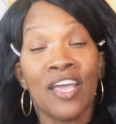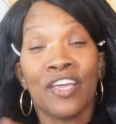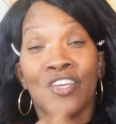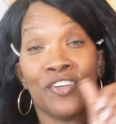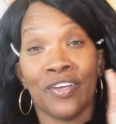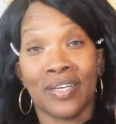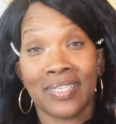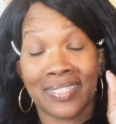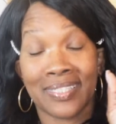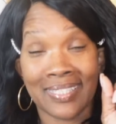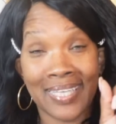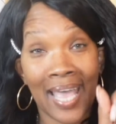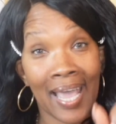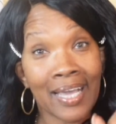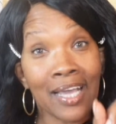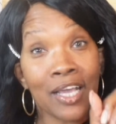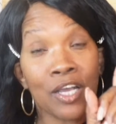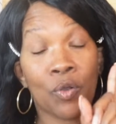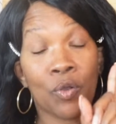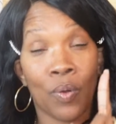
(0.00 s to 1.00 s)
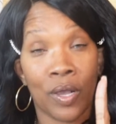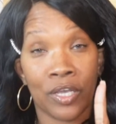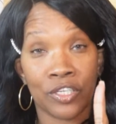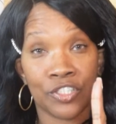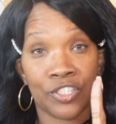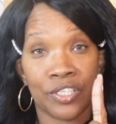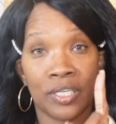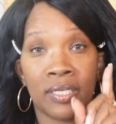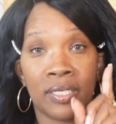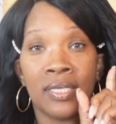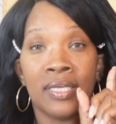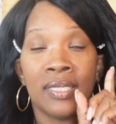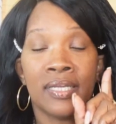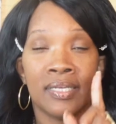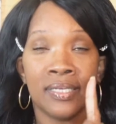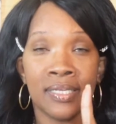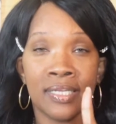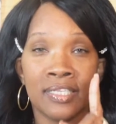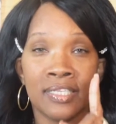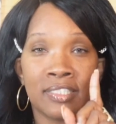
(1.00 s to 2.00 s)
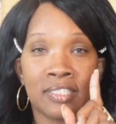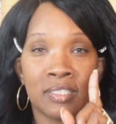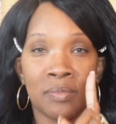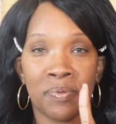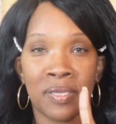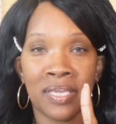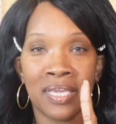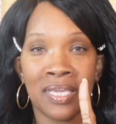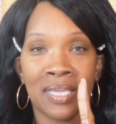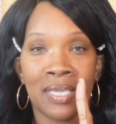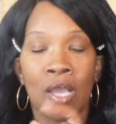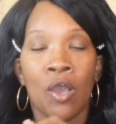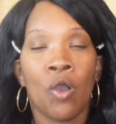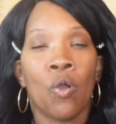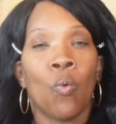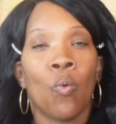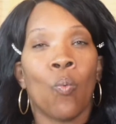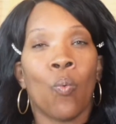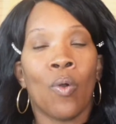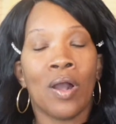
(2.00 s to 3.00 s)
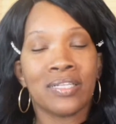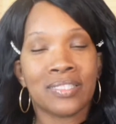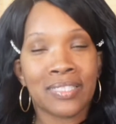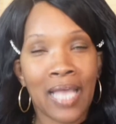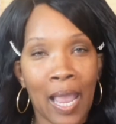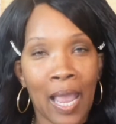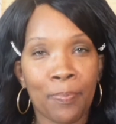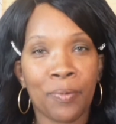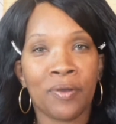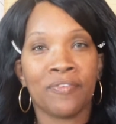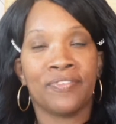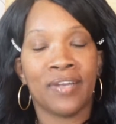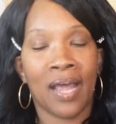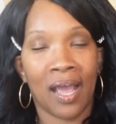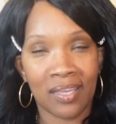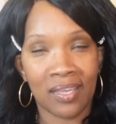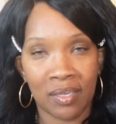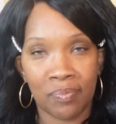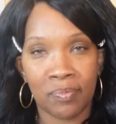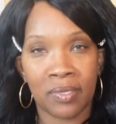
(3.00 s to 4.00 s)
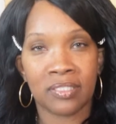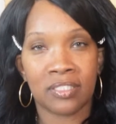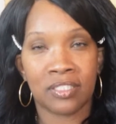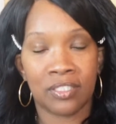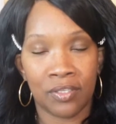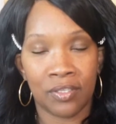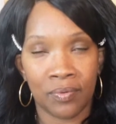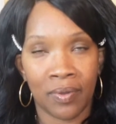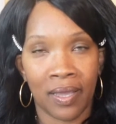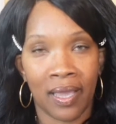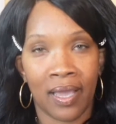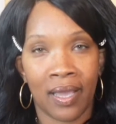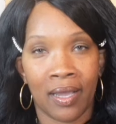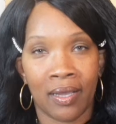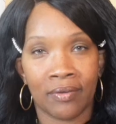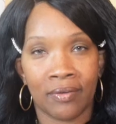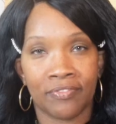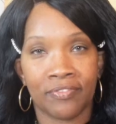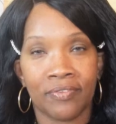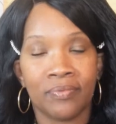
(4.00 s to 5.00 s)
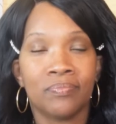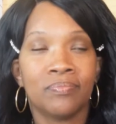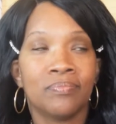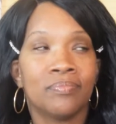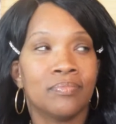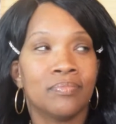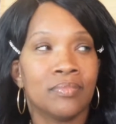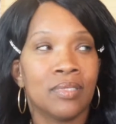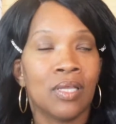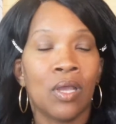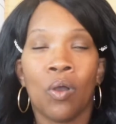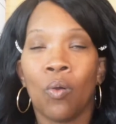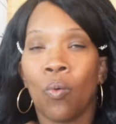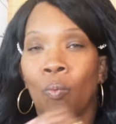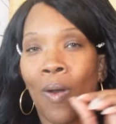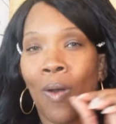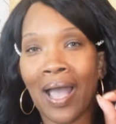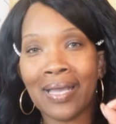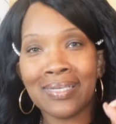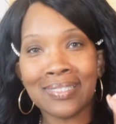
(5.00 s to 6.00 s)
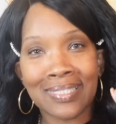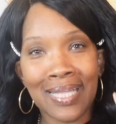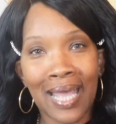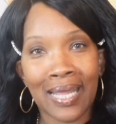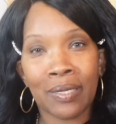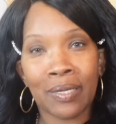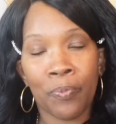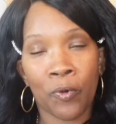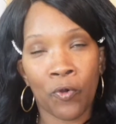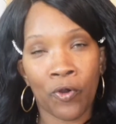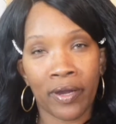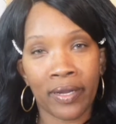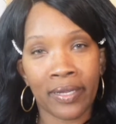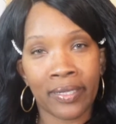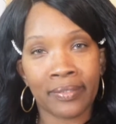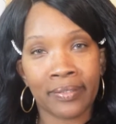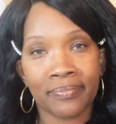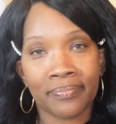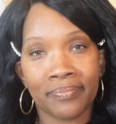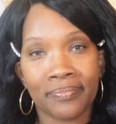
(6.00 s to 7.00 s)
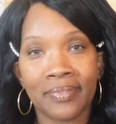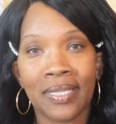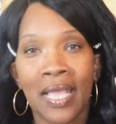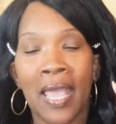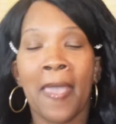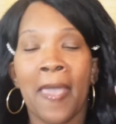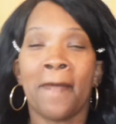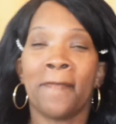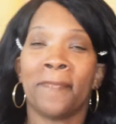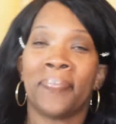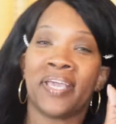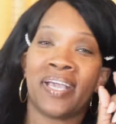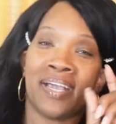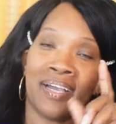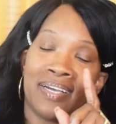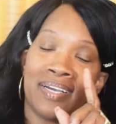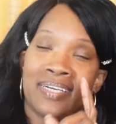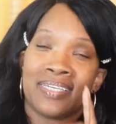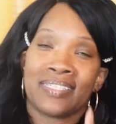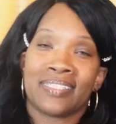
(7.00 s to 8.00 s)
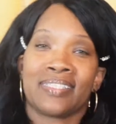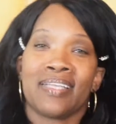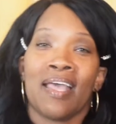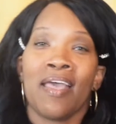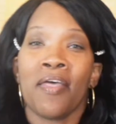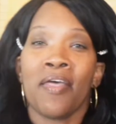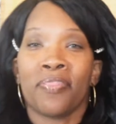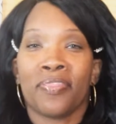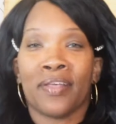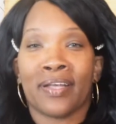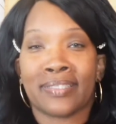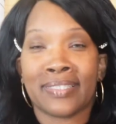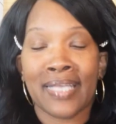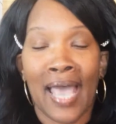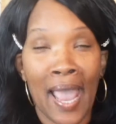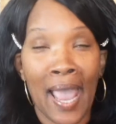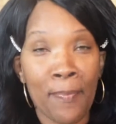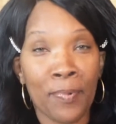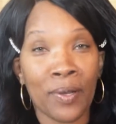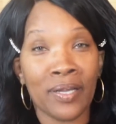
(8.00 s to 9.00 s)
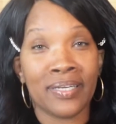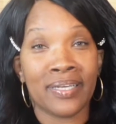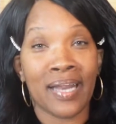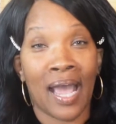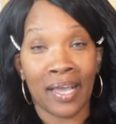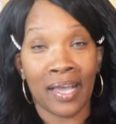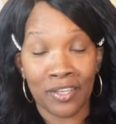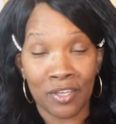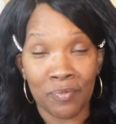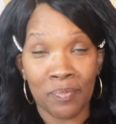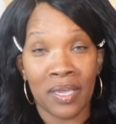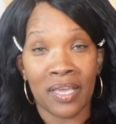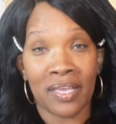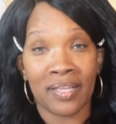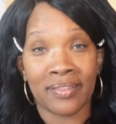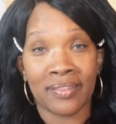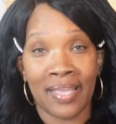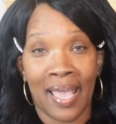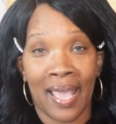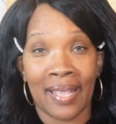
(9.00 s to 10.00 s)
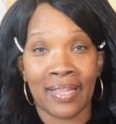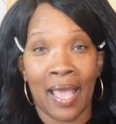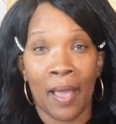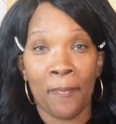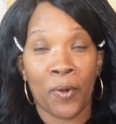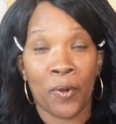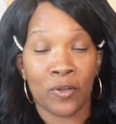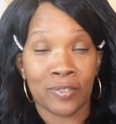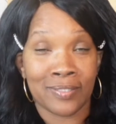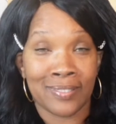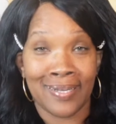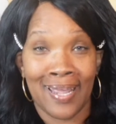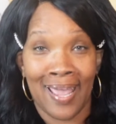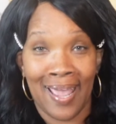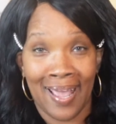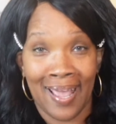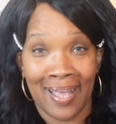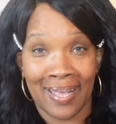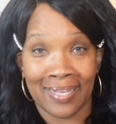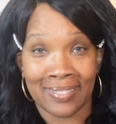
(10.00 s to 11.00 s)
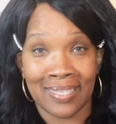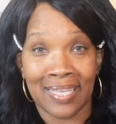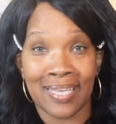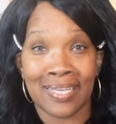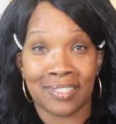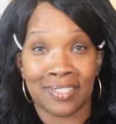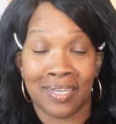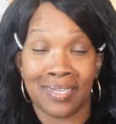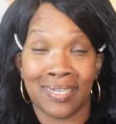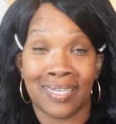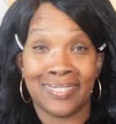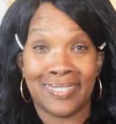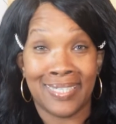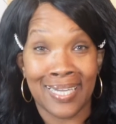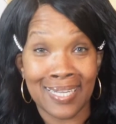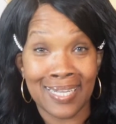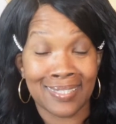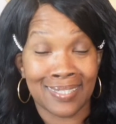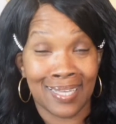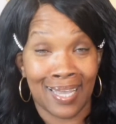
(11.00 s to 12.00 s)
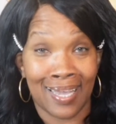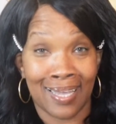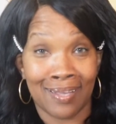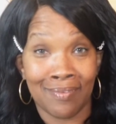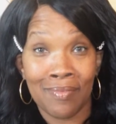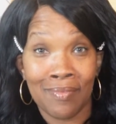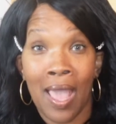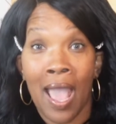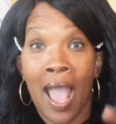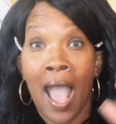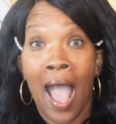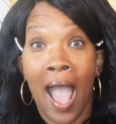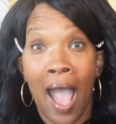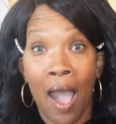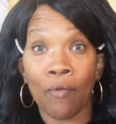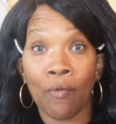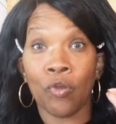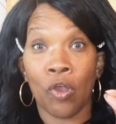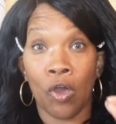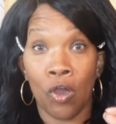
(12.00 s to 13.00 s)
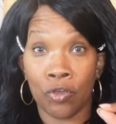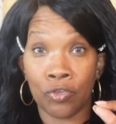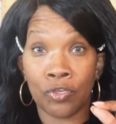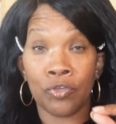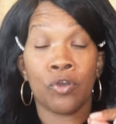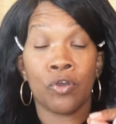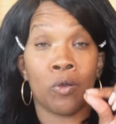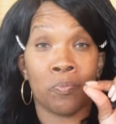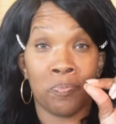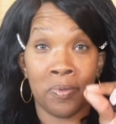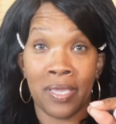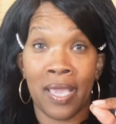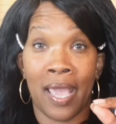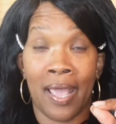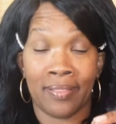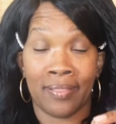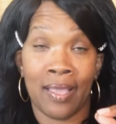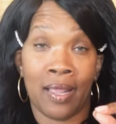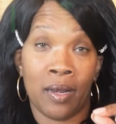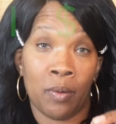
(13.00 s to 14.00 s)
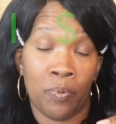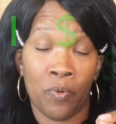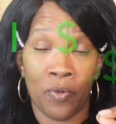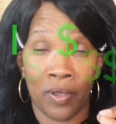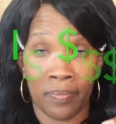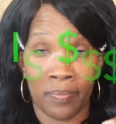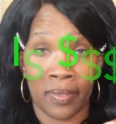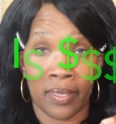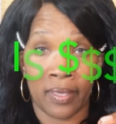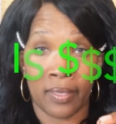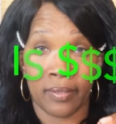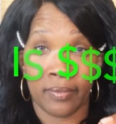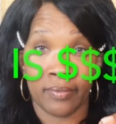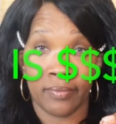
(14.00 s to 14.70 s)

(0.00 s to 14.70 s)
Your second question needs to be what type of documents do you have? Why is that important? because the type of document that that person has is going to dictate how long you're going to be at that appointment.